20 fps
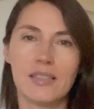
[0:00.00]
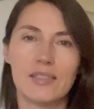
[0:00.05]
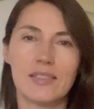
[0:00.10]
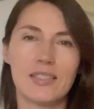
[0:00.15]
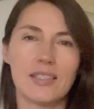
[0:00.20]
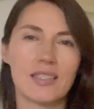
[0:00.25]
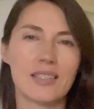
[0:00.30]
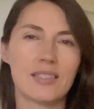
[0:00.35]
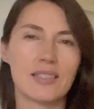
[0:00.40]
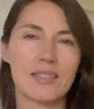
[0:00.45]

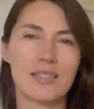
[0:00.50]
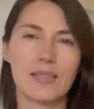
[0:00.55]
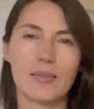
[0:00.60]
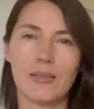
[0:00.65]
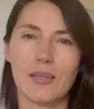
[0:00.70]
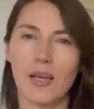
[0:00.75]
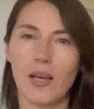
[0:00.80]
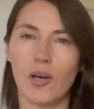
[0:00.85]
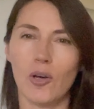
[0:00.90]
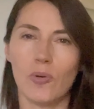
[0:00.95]
just
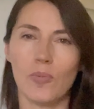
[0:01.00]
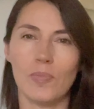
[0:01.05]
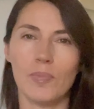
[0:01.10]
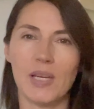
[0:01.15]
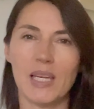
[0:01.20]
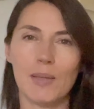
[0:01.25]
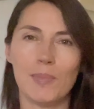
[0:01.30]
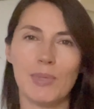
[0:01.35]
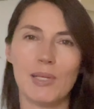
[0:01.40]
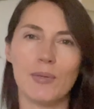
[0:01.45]
to help
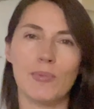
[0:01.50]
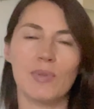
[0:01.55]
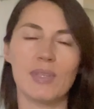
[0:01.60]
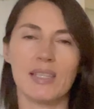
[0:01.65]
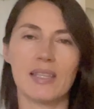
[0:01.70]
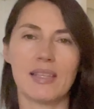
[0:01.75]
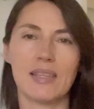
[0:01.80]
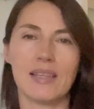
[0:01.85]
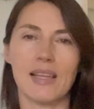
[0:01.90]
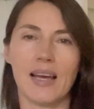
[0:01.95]
maybe with
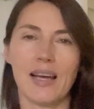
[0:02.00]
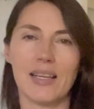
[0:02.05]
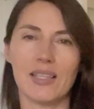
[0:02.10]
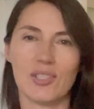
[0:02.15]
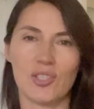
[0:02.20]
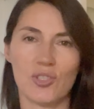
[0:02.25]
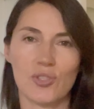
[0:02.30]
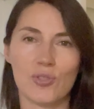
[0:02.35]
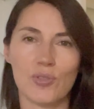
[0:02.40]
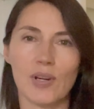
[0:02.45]
that
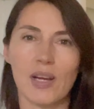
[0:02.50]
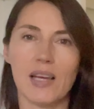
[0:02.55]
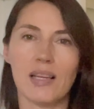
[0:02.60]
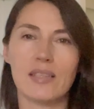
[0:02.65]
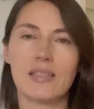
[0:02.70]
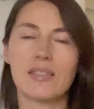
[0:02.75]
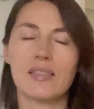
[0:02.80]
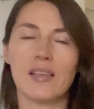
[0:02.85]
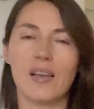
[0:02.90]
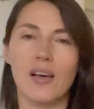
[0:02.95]

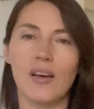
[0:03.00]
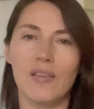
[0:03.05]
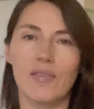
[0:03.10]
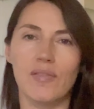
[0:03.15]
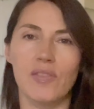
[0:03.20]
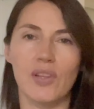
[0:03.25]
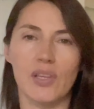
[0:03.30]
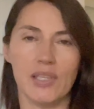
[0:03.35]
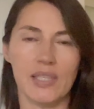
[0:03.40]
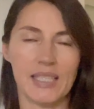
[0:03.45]
stress of
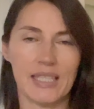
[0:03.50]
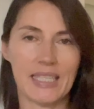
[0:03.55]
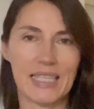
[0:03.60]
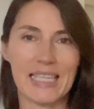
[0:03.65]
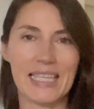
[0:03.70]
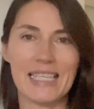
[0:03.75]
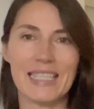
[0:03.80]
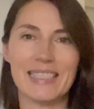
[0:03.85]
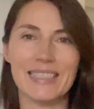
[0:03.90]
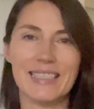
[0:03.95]
the
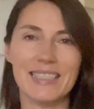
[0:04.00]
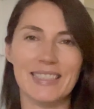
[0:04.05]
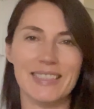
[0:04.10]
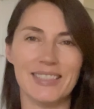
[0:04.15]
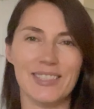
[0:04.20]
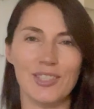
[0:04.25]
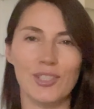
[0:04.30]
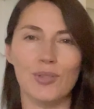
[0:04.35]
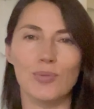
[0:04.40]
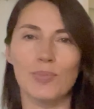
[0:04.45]
heat and
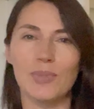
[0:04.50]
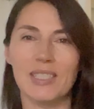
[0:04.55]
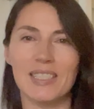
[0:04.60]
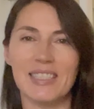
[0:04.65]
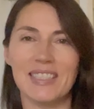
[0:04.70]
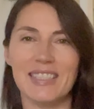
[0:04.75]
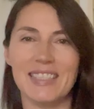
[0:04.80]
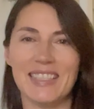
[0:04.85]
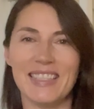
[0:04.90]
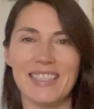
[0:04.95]

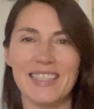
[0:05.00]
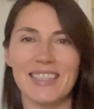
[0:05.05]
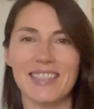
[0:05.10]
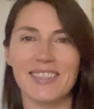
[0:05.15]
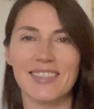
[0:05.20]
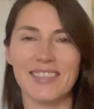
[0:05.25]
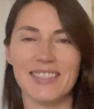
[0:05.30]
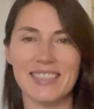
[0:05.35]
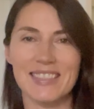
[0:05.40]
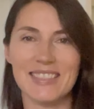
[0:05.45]
humidity
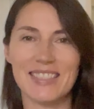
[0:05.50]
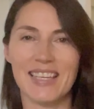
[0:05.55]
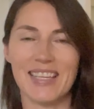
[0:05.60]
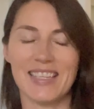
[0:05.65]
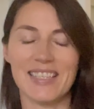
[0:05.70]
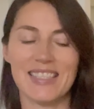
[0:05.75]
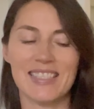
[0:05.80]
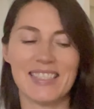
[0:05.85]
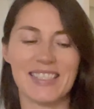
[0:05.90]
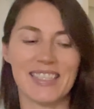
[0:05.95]
here in
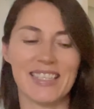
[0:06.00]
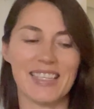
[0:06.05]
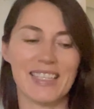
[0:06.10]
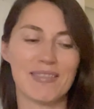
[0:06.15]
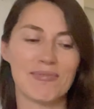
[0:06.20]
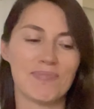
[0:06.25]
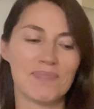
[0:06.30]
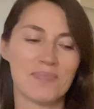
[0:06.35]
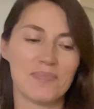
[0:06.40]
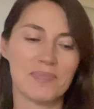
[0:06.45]
Tennessee.
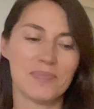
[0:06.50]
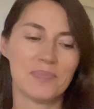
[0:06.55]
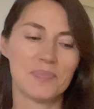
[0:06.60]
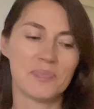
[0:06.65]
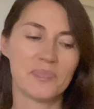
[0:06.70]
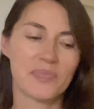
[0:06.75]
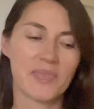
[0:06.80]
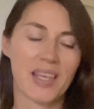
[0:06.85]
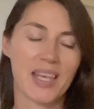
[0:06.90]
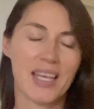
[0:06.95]

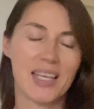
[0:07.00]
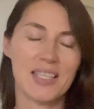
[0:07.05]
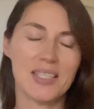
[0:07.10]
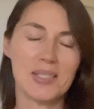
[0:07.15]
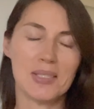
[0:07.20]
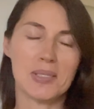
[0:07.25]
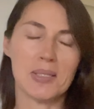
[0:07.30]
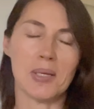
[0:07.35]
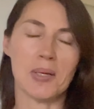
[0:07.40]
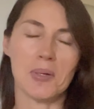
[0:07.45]

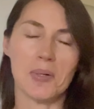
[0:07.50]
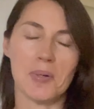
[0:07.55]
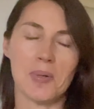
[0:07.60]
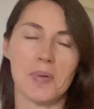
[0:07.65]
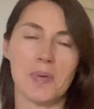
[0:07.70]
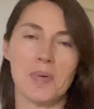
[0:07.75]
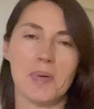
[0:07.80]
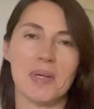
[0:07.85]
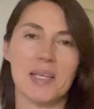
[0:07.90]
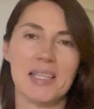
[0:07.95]

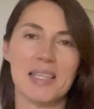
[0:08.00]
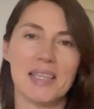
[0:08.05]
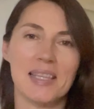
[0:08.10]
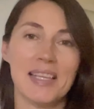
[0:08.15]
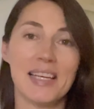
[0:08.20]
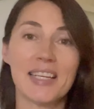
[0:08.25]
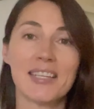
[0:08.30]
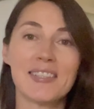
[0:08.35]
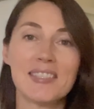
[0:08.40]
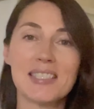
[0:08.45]
So
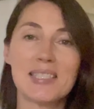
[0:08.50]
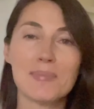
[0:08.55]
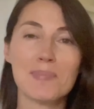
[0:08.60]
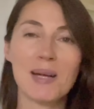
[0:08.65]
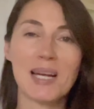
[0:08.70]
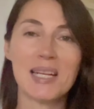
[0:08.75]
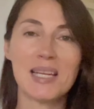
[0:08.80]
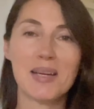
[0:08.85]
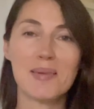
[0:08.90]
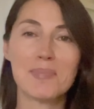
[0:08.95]
there's
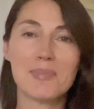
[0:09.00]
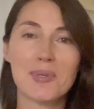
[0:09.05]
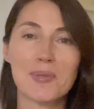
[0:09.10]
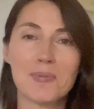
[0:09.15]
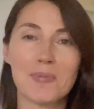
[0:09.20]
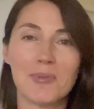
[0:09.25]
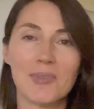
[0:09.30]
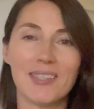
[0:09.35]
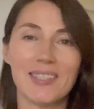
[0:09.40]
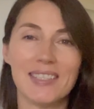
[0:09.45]
my
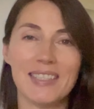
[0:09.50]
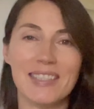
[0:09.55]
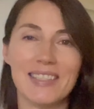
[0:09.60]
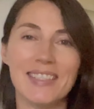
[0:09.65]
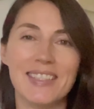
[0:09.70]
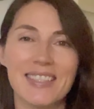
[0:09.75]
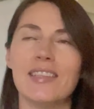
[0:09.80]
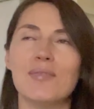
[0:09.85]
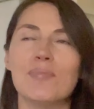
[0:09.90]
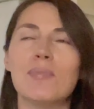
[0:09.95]

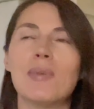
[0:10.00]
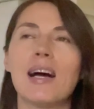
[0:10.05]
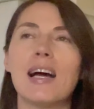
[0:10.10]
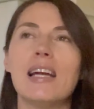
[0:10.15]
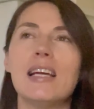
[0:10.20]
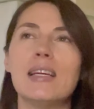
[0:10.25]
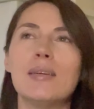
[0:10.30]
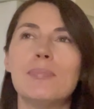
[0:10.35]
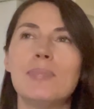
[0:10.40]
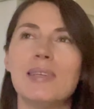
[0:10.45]
#1. In
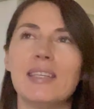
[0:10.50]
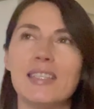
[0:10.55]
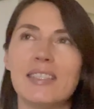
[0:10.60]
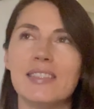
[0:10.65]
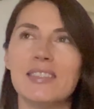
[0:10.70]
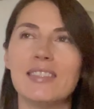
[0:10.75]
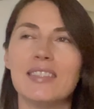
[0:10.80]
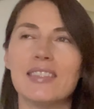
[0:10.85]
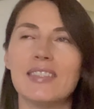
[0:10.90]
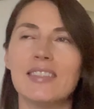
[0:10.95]
my
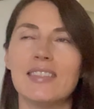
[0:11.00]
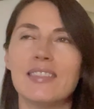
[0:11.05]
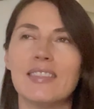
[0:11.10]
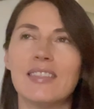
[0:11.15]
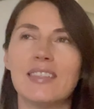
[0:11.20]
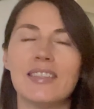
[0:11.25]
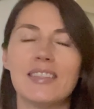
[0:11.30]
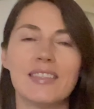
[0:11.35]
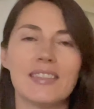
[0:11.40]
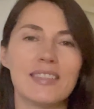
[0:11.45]

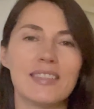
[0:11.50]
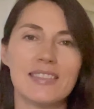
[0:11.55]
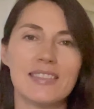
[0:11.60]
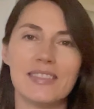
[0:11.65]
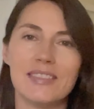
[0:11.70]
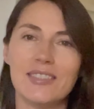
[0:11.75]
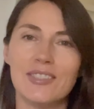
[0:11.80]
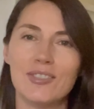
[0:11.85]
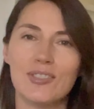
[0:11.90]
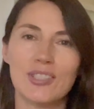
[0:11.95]
opinion,
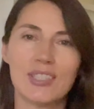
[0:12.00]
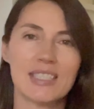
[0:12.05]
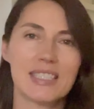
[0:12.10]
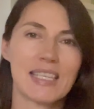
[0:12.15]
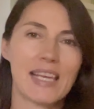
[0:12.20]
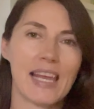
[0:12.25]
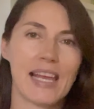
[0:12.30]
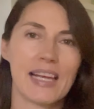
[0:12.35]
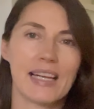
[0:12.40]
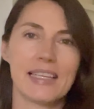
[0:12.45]
you just
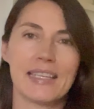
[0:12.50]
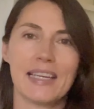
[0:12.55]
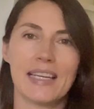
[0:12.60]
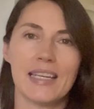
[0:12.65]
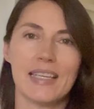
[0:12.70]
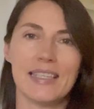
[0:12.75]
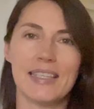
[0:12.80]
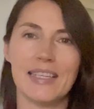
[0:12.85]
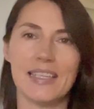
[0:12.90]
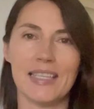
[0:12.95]
can't
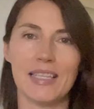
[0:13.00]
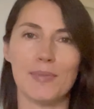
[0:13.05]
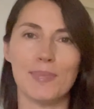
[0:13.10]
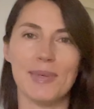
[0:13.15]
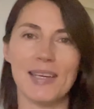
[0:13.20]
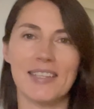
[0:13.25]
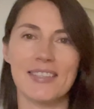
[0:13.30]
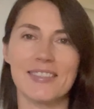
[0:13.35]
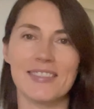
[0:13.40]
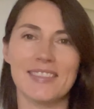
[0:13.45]
get any
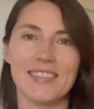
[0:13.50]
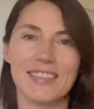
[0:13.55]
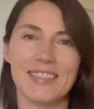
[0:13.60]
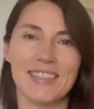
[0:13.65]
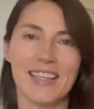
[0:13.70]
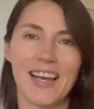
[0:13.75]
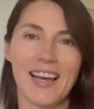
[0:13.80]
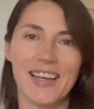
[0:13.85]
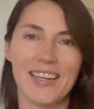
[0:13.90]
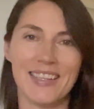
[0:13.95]
better than
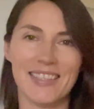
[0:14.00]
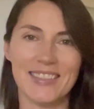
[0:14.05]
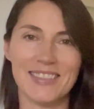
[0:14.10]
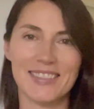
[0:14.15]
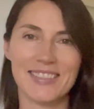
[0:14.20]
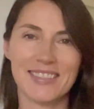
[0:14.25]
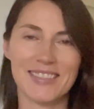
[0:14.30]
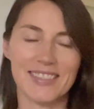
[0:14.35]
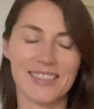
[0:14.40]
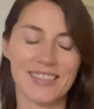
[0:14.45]
that.
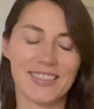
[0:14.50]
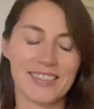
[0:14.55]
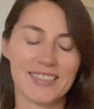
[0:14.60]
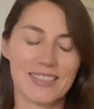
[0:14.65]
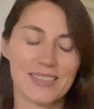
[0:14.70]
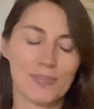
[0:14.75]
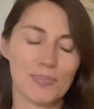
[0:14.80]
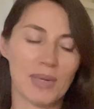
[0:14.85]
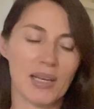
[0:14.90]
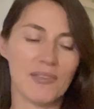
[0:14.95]
It's
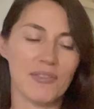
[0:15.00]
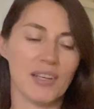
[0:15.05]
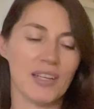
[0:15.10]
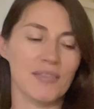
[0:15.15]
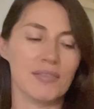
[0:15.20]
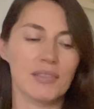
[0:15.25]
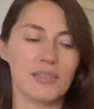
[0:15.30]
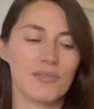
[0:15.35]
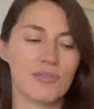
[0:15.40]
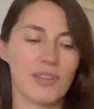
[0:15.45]
just my
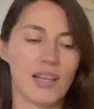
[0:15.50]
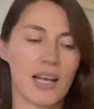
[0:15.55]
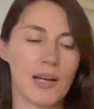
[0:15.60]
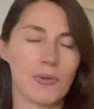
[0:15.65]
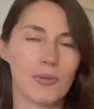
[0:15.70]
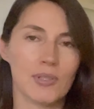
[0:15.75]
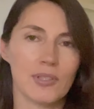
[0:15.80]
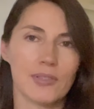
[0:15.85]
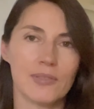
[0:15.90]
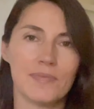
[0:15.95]
favorite
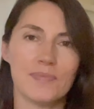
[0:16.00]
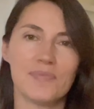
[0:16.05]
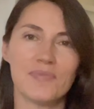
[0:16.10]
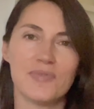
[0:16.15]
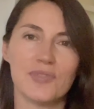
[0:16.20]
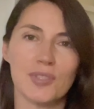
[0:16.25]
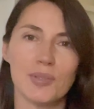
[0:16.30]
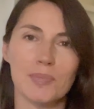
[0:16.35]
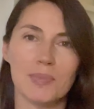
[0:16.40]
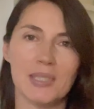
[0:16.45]
flower
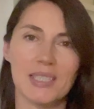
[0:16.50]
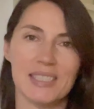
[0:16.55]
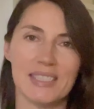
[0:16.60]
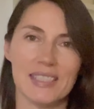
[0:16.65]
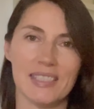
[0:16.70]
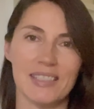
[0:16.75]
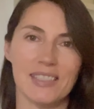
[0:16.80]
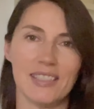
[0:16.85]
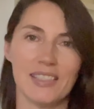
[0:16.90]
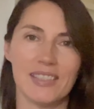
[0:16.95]
from a
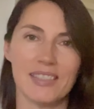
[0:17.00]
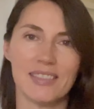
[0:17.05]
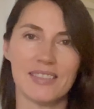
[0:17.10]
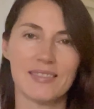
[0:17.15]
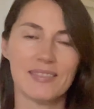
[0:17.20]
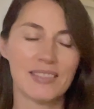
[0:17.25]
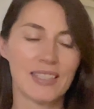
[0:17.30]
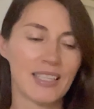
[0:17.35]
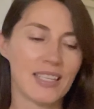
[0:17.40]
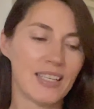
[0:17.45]
zinnia.
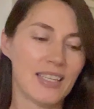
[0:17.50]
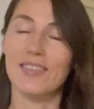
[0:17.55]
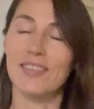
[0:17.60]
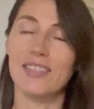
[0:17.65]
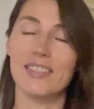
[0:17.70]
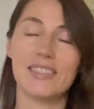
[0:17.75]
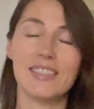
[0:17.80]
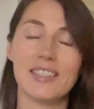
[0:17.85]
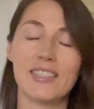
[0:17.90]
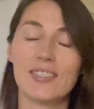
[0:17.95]

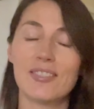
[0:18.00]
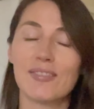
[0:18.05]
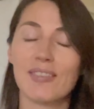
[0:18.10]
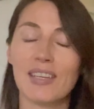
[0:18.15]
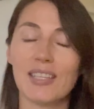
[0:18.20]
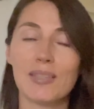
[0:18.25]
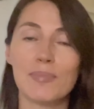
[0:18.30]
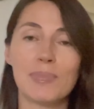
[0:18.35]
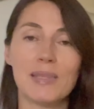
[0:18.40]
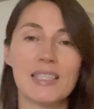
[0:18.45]
The
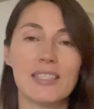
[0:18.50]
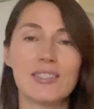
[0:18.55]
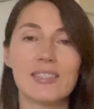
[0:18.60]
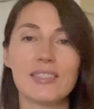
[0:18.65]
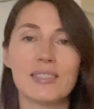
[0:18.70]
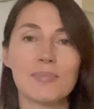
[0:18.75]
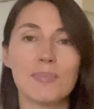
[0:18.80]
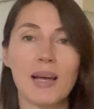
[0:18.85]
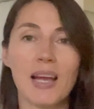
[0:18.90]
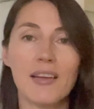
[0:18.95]
Cinderella peach
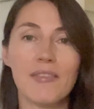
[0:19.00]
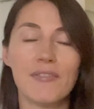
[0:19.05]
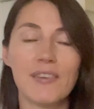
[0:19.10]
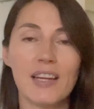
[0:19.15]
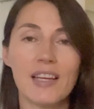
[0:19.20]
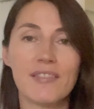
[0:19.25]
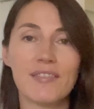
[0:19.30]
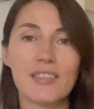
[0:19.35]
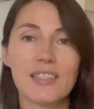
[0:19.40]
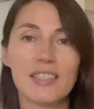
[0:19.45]
is my
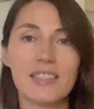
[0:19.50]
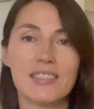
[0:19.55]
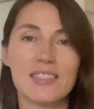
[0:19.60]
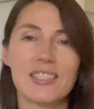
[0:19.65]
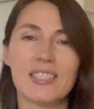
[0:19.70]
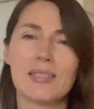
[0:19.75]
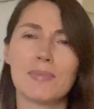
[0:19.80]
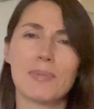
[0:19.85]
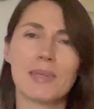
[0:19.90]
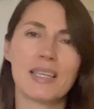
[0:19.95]
favorite
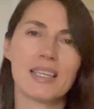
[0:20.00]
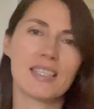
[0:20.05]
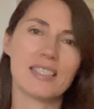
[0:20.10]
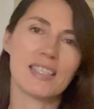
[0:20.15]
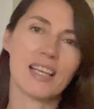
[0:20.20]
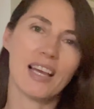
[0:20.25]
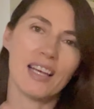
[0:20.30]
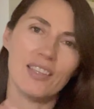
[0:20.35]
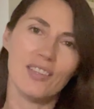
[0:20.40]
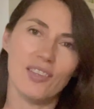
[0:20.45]
just because
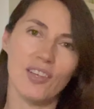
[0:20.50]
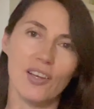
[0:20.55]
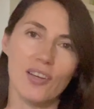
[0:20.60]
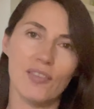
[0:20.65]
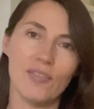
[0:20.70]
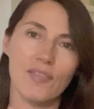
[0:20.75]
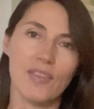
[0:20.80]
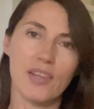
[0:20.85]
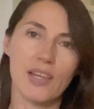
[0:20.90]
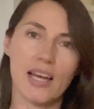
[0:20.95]
I
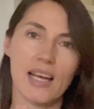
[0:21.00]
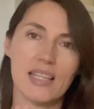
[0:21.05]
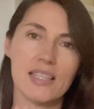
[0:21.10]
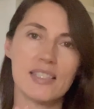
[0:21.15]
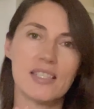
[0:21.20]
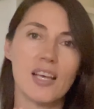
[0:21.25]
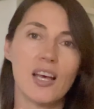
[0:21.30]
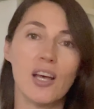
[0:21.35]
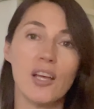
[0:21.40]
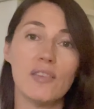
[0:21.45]
love that
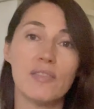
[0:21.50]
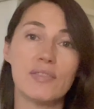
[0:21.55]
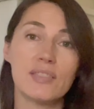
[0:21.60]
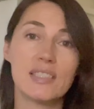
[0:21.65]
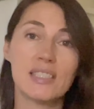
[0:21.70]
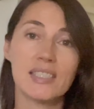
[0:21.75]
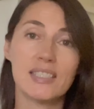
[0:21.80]
tuft